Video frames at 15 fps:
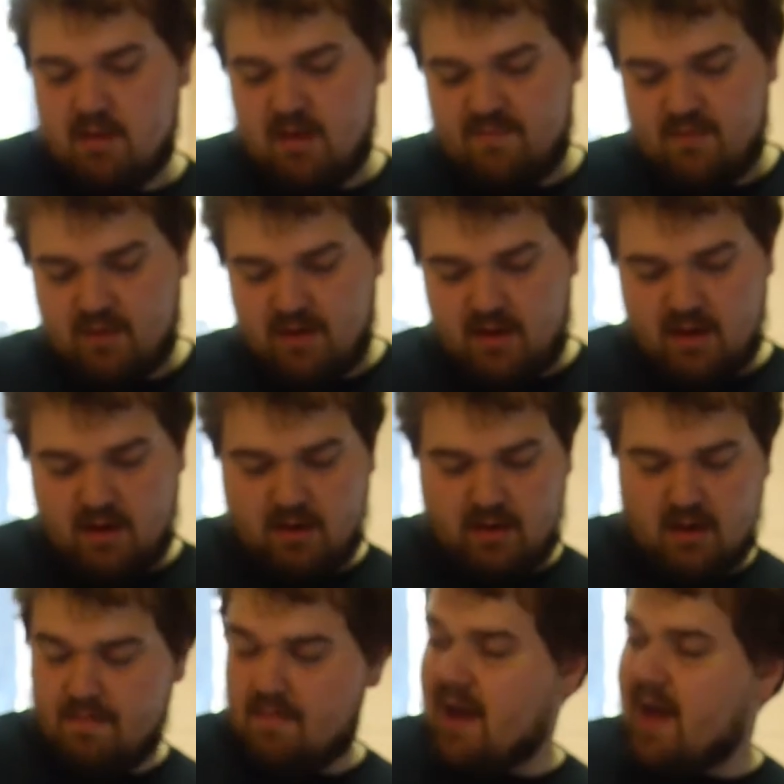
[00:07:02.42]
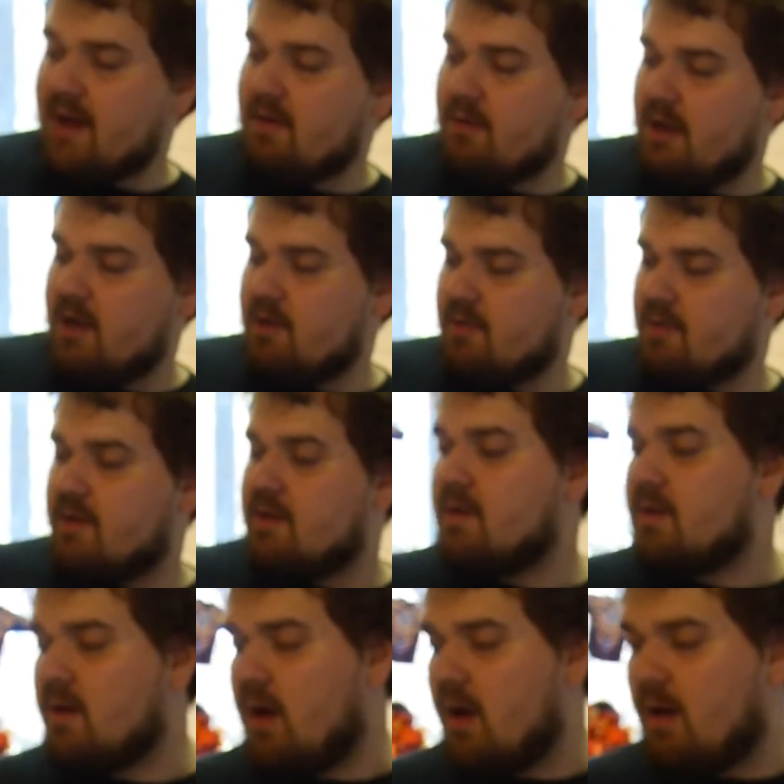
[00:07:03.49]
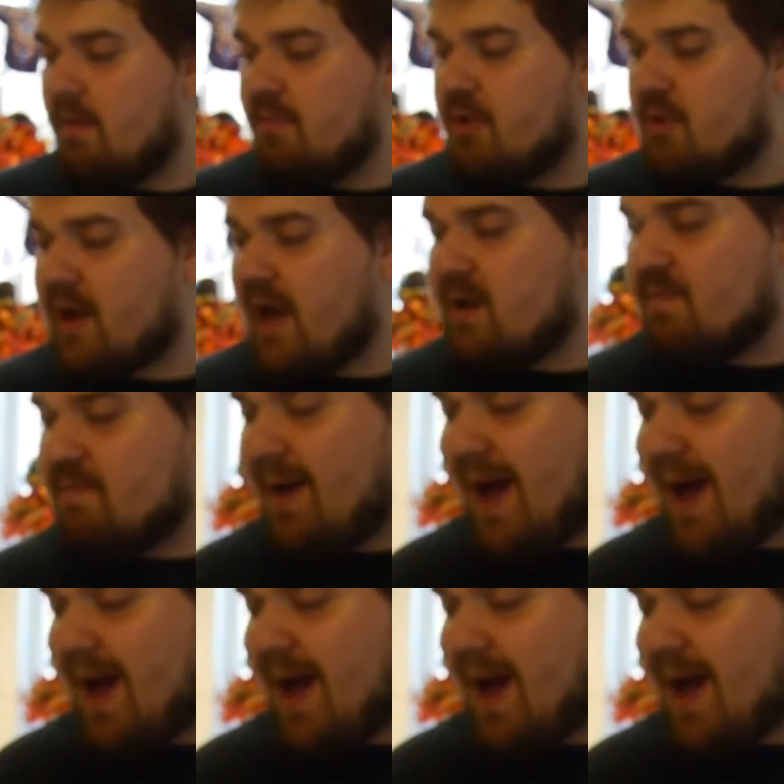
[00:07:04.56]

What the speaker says: and if you can hear in the background, they're kind of